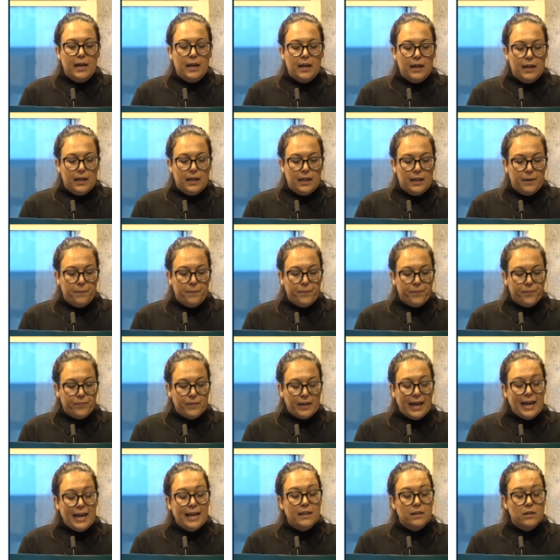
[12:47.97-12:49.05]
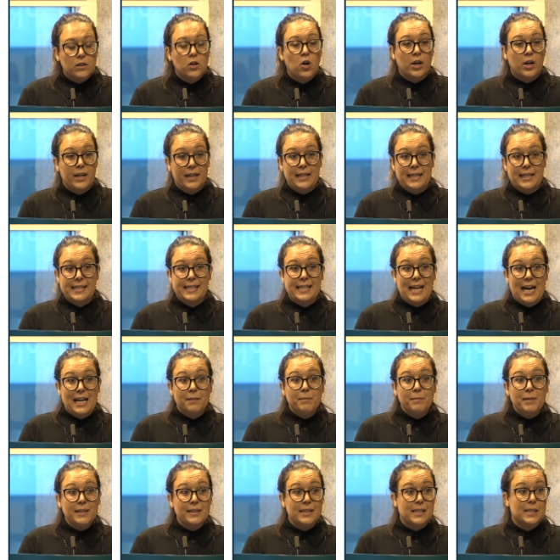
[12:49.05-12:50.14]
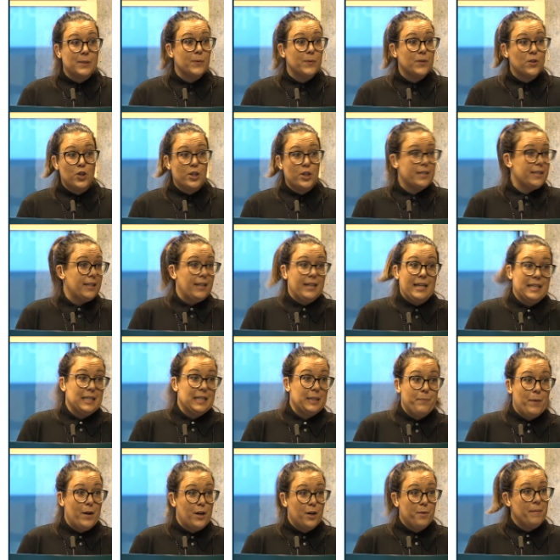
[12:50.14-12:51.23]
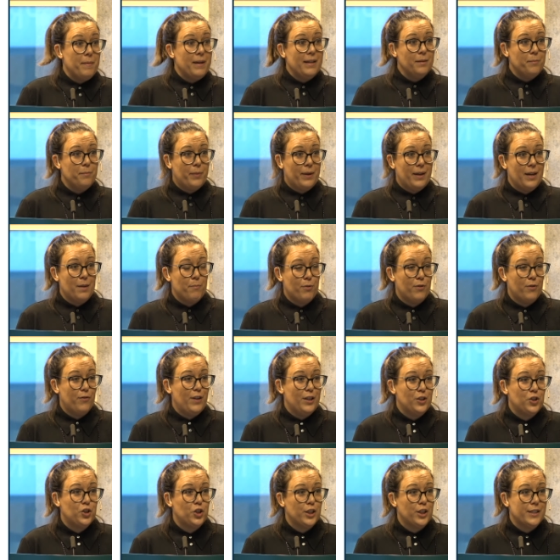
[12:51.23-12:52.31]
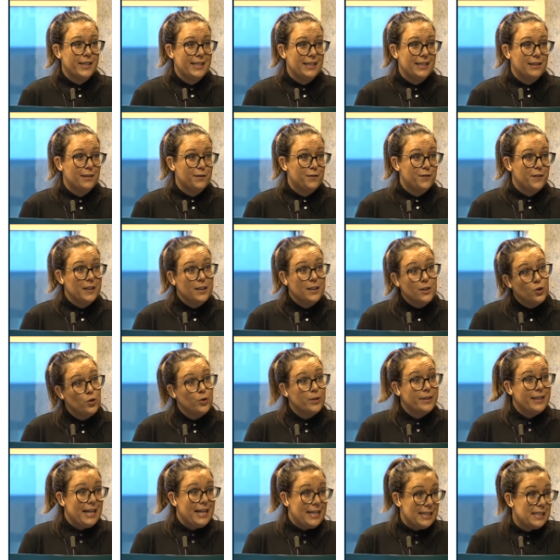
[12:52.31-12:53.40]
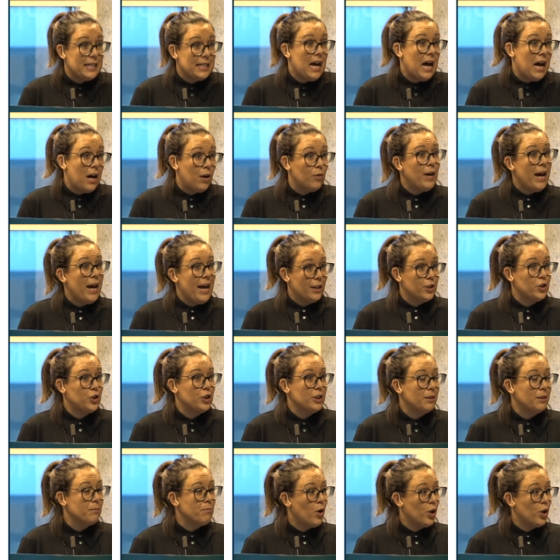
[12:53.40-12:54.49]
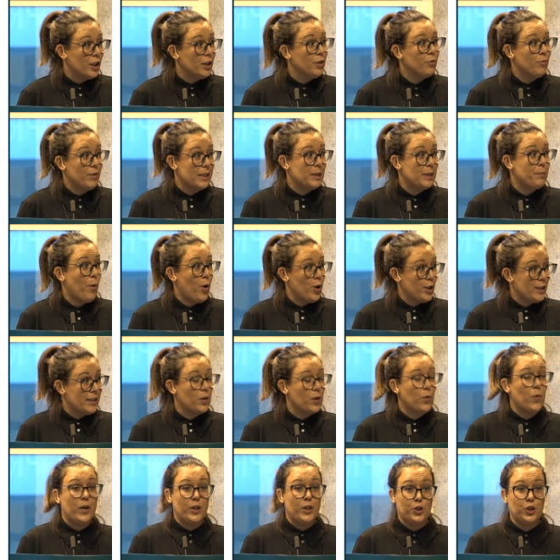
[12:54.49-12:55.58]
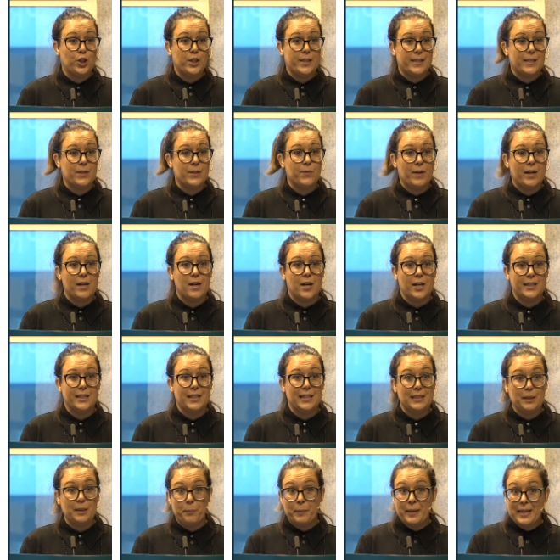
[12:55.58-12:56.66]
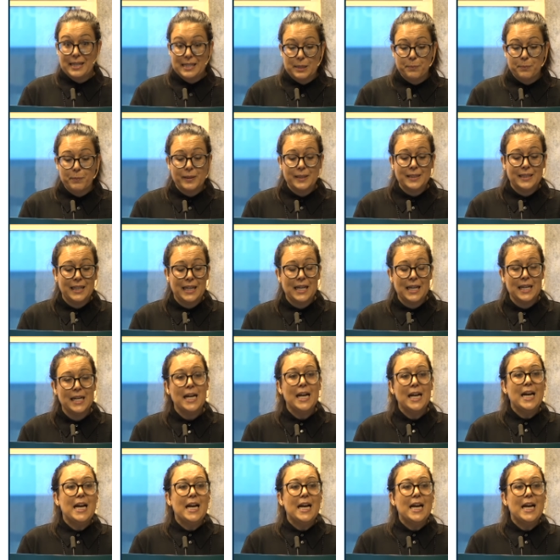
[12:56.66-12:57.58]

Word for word: um, eh, got an assignment. This was just an experiment by professionals in the field to test how actually model response questions regarding the peace building.